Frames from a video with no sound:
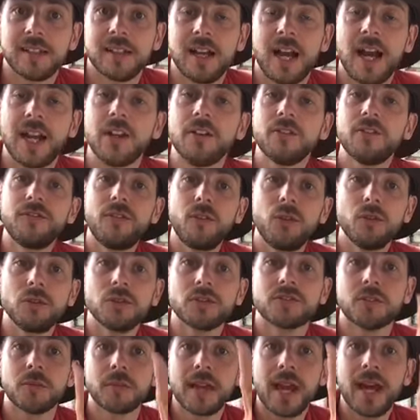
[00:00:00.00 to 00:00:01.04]
And it falls
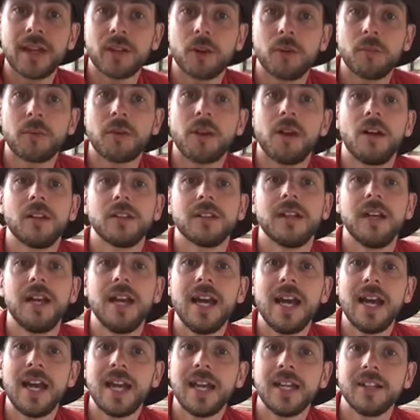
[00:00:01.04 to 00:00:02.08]
from the adult plant
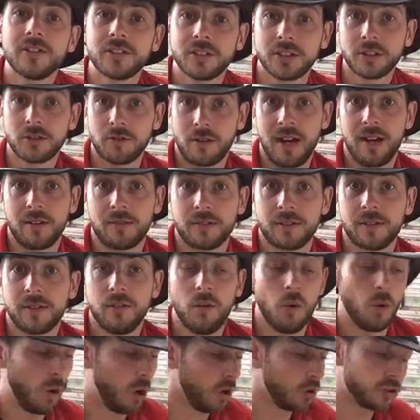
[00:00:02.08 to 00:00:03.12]
into the ground
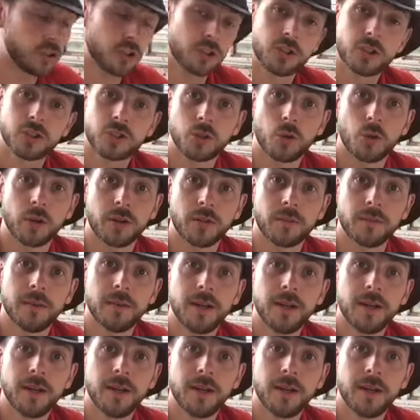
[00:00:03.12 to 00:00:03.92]
or onto the soil.